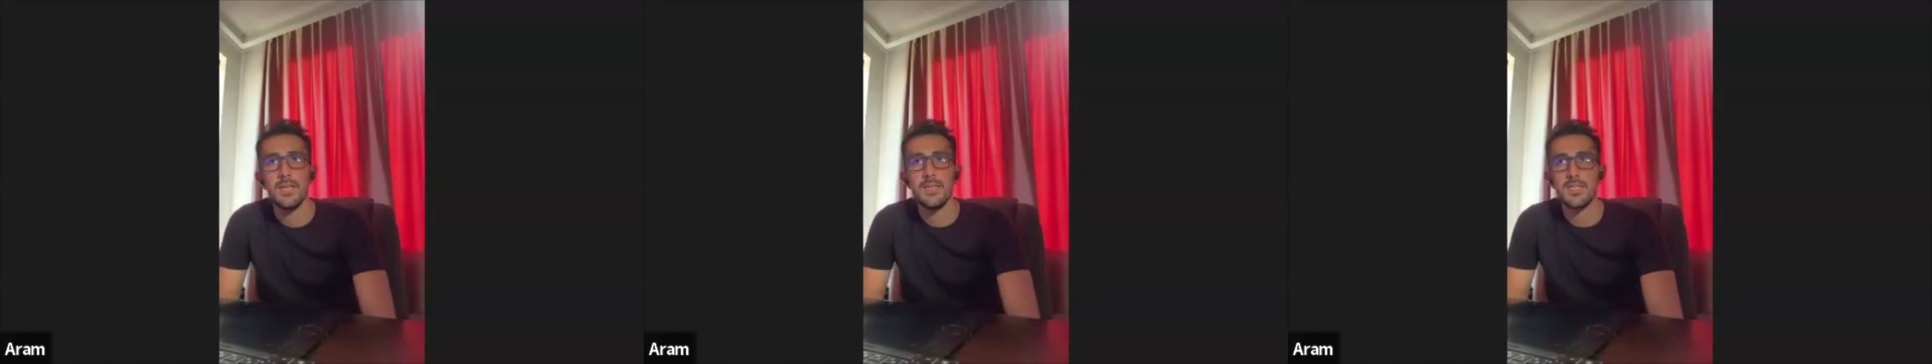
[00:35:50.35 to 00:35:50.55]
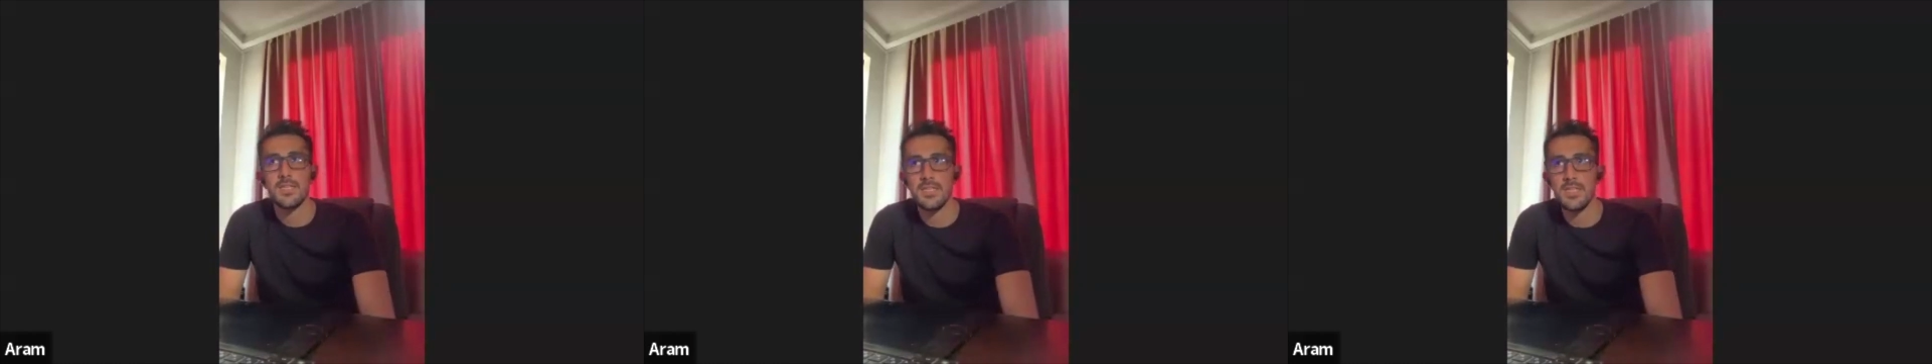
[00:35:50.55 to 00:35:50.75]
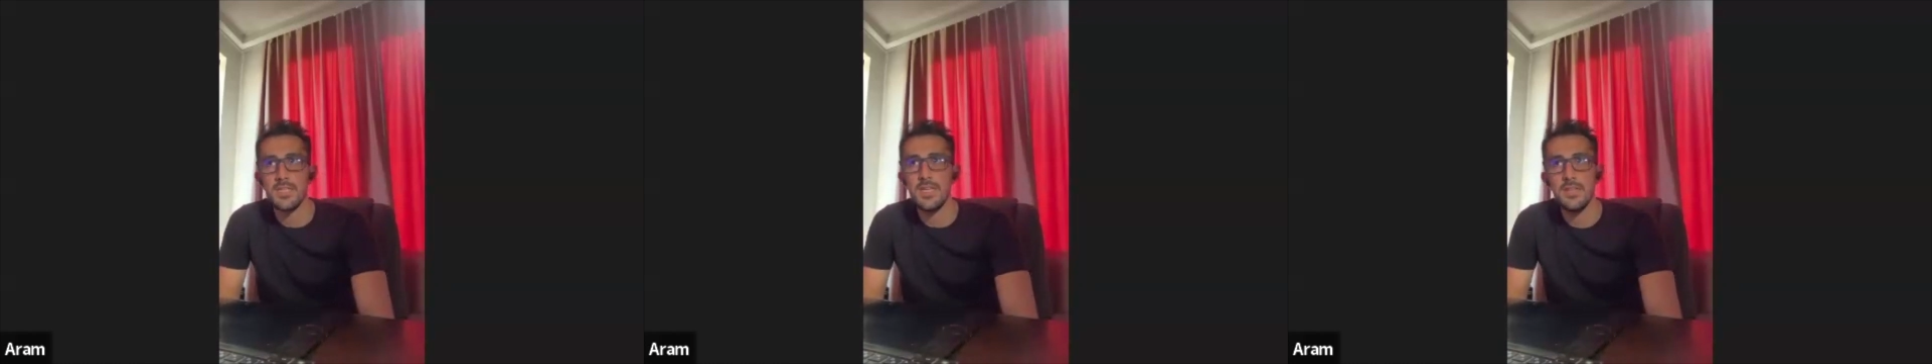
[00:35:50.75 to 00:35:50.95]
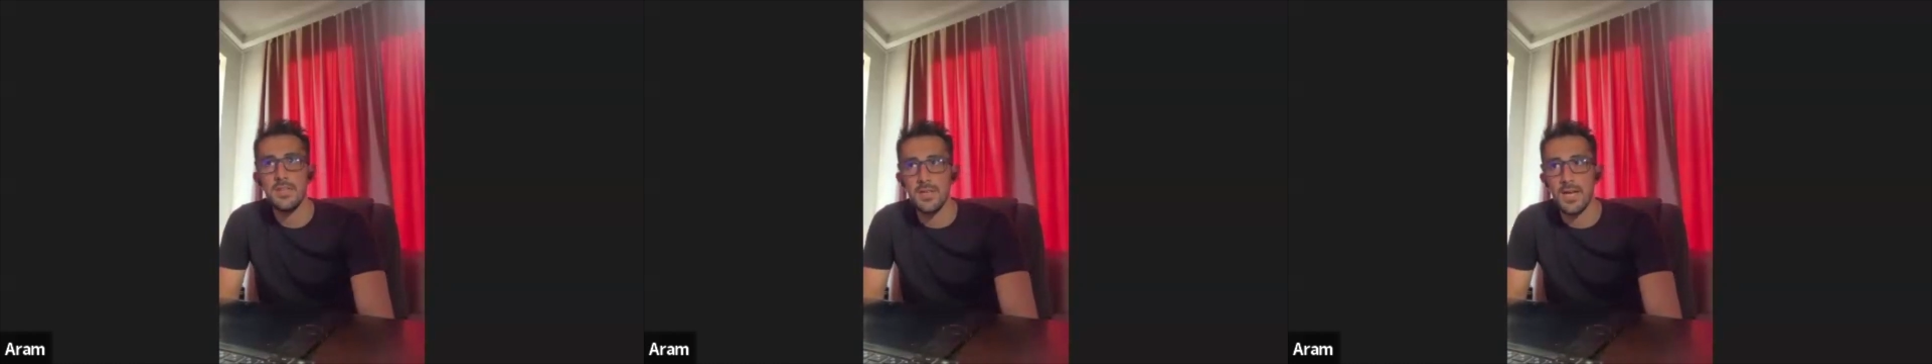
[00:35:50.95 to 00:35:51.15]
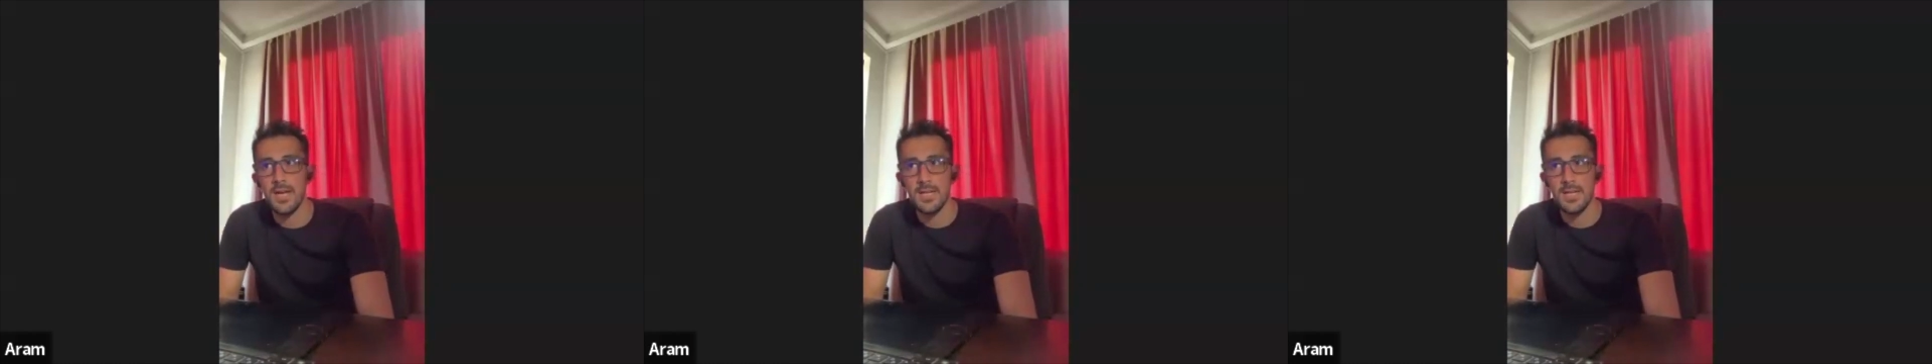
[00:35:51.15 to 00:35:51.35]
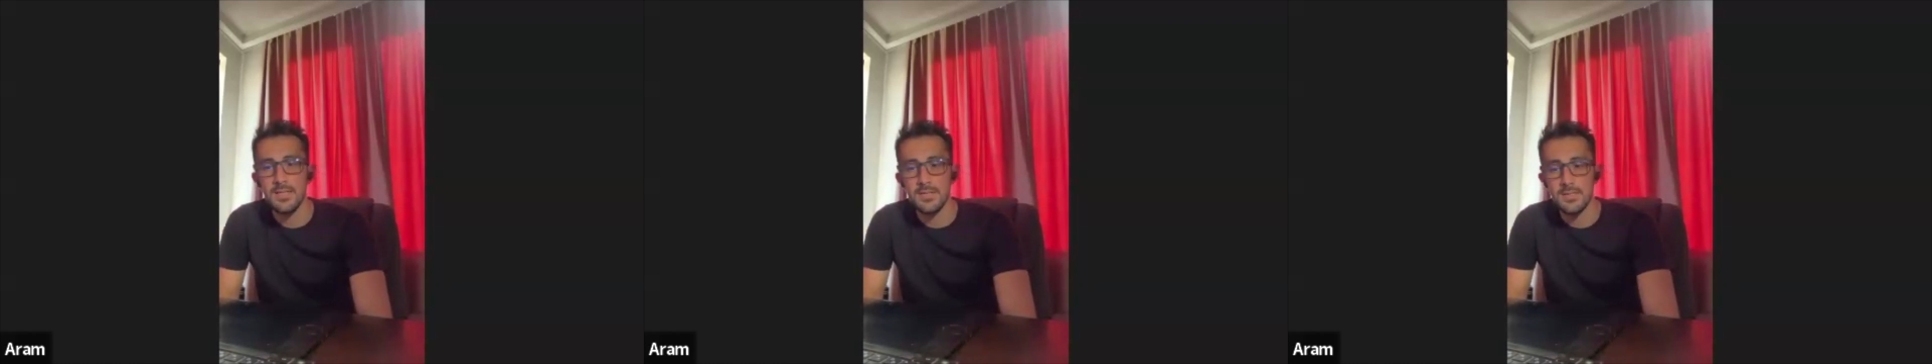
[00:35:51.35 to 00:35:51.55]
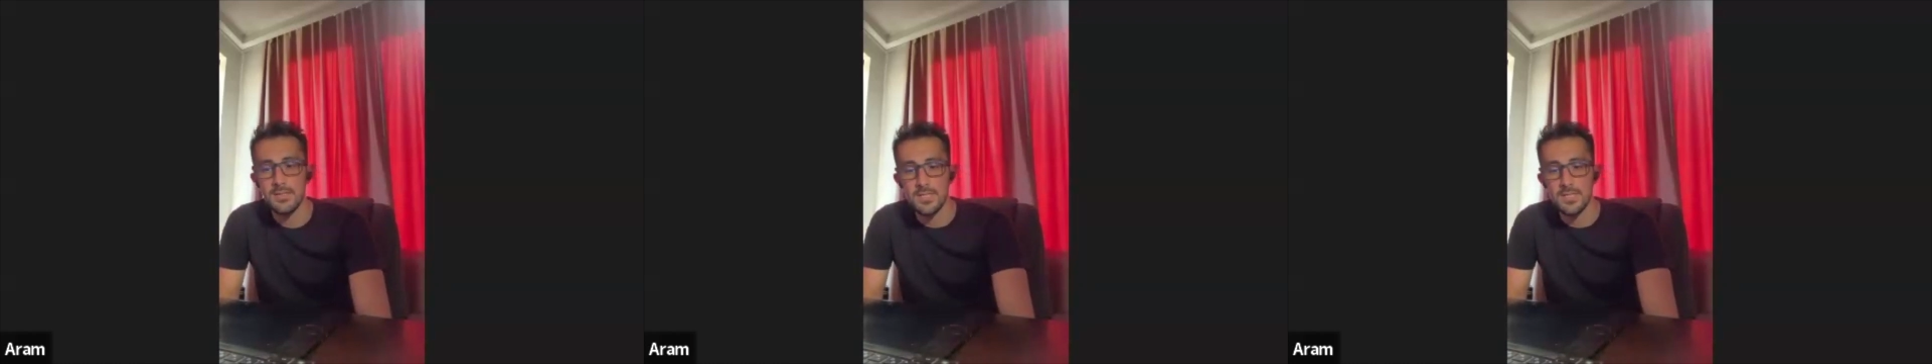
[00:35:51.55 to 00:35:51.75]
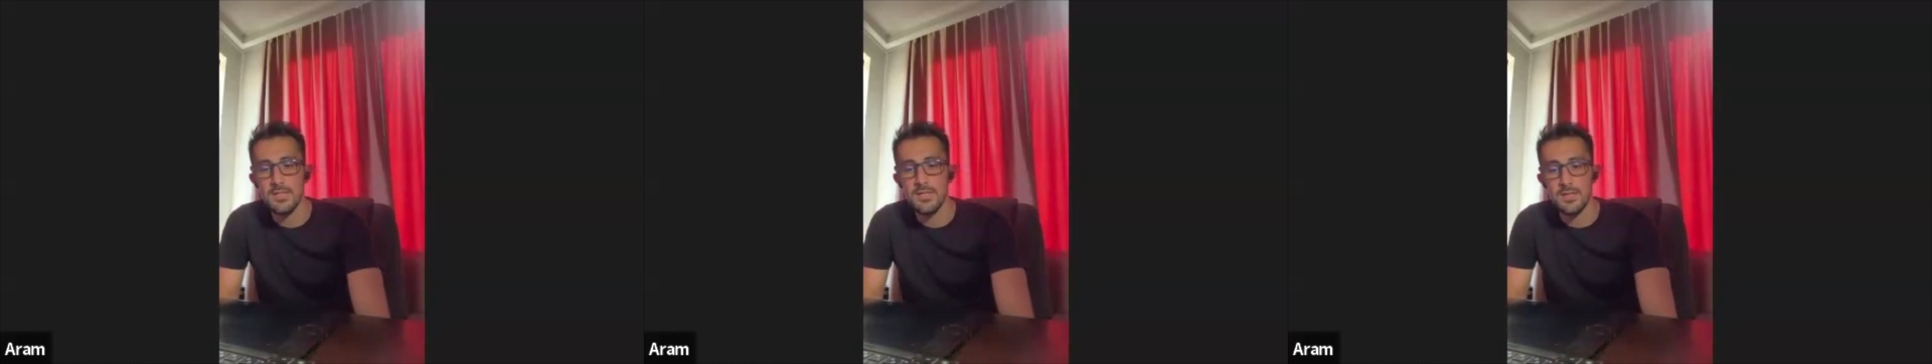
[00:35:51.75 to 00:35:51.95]
see
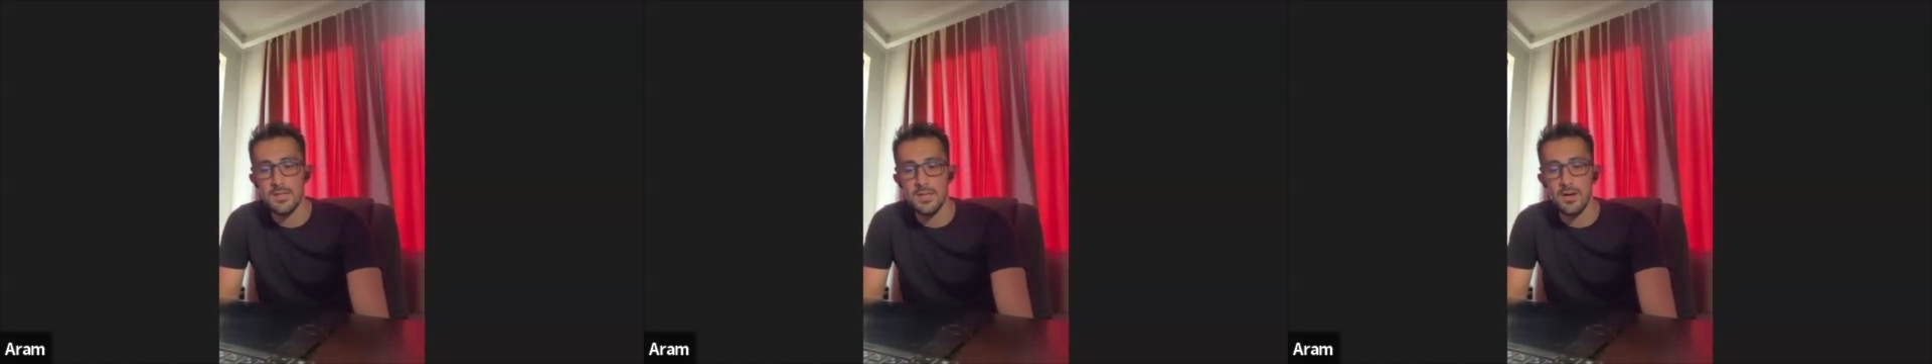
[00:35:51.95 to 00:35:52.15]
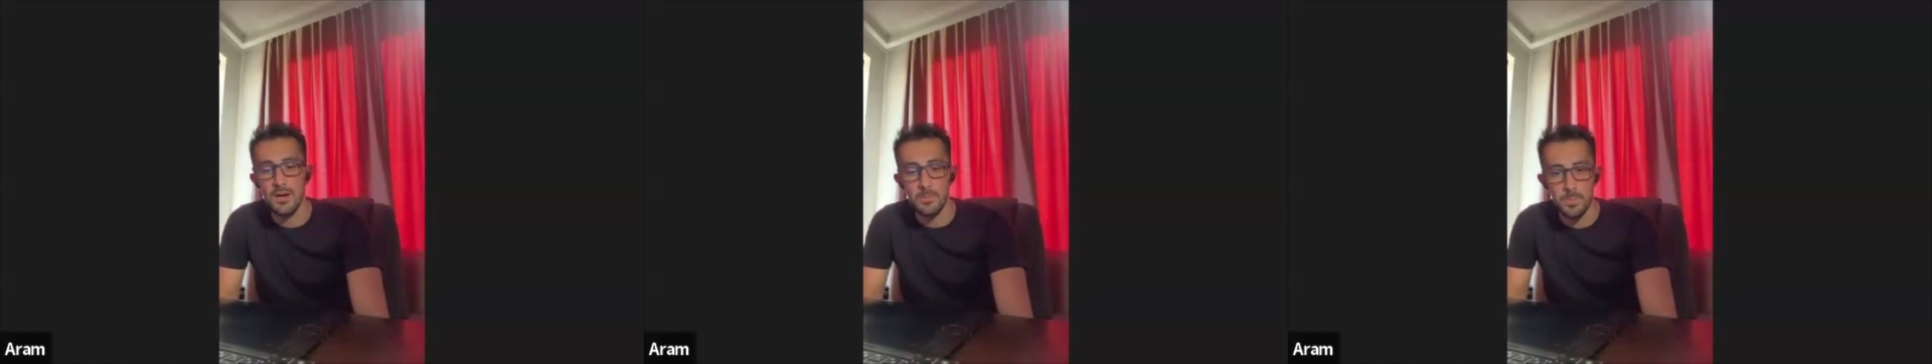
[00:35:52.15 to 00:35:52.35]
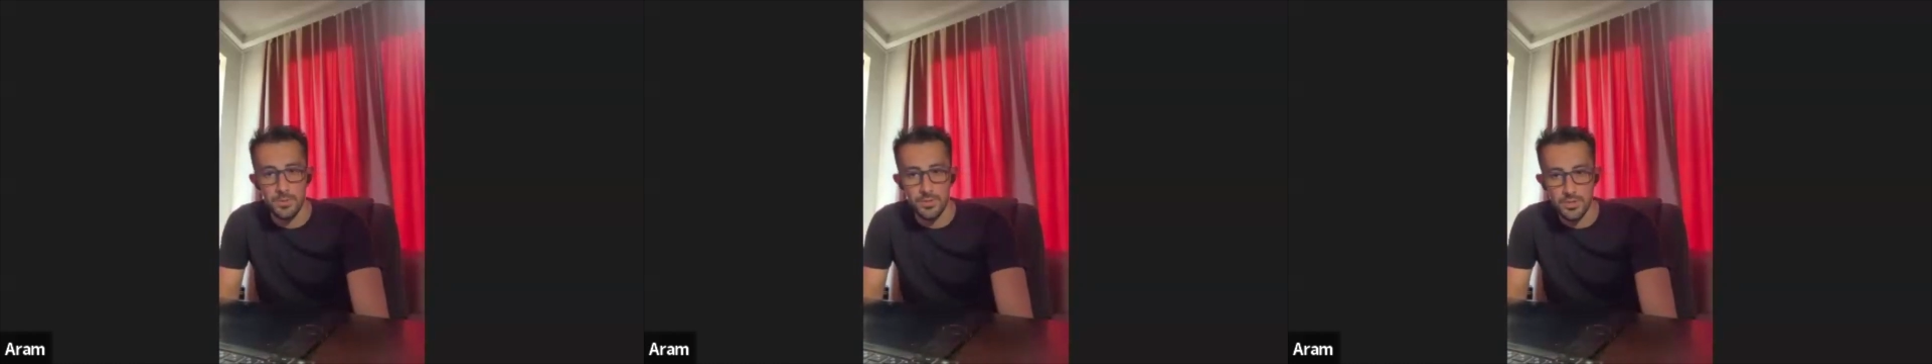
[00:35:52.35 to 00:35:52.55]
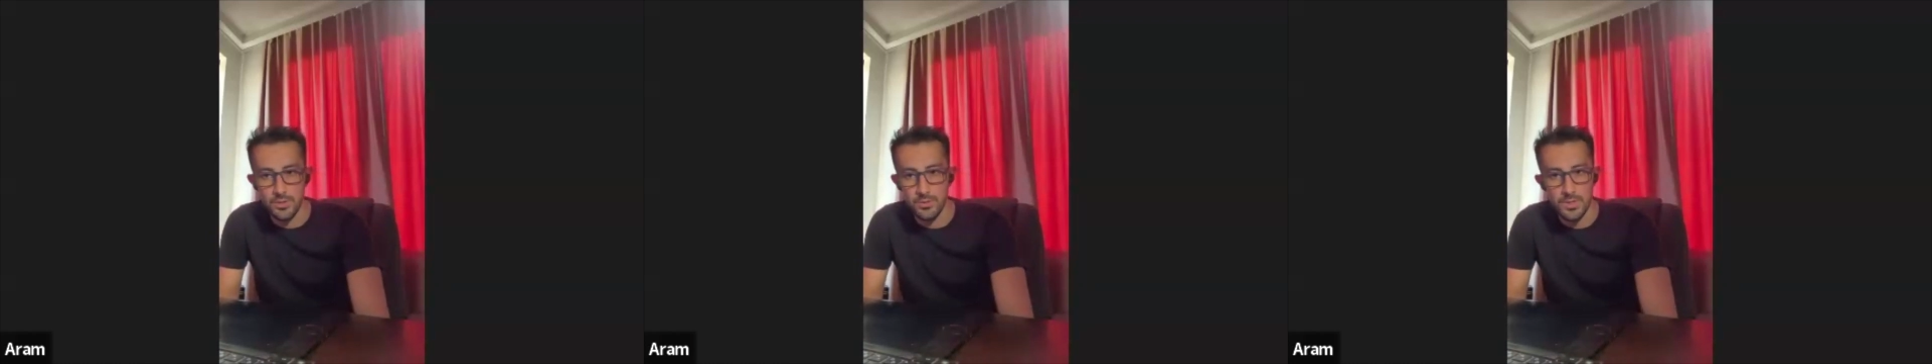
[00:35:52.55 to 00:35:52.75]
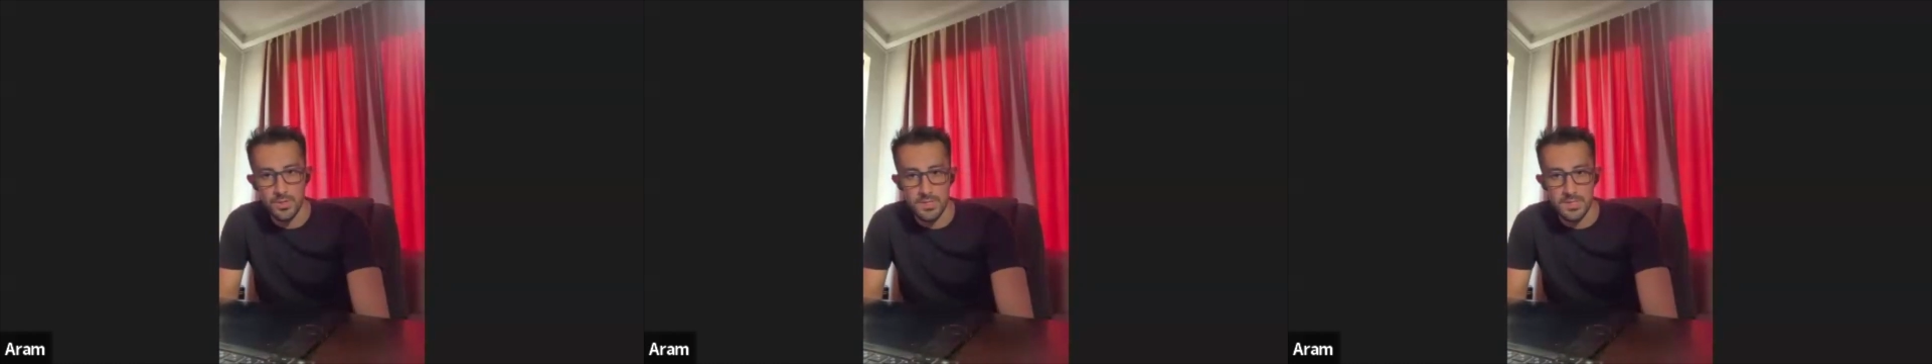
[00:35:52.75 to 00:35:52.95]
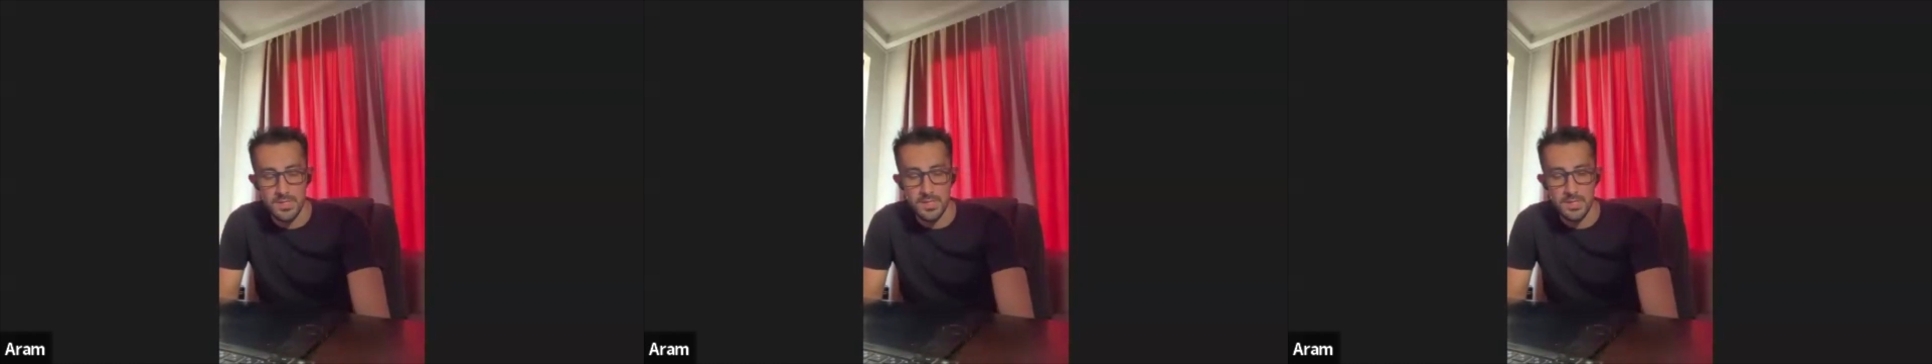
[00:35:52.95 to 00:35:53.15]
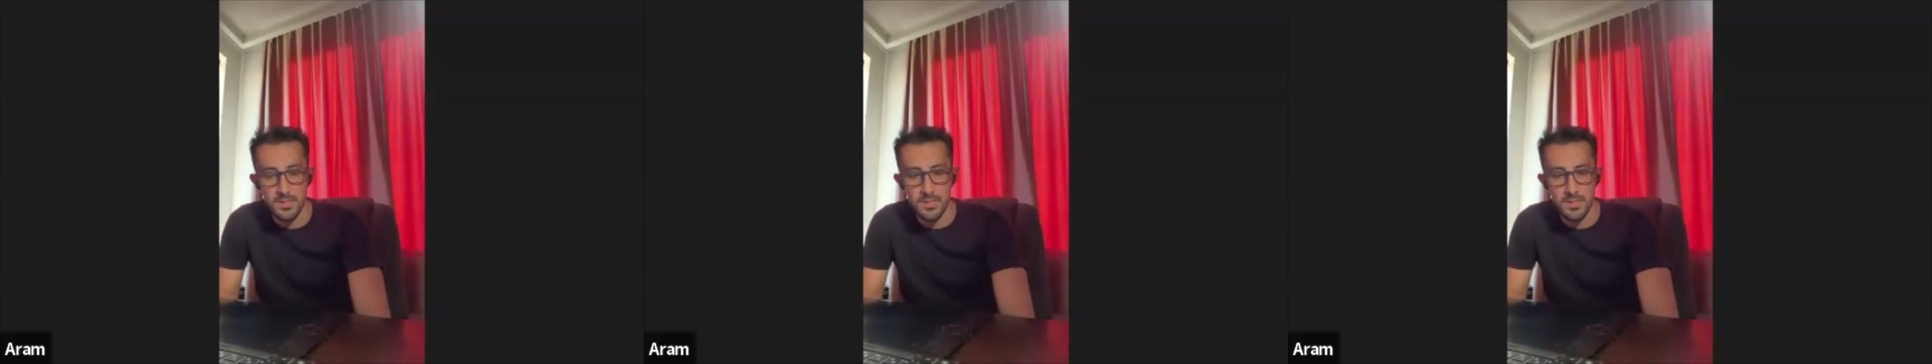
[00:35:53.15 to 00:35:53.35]
the opportunity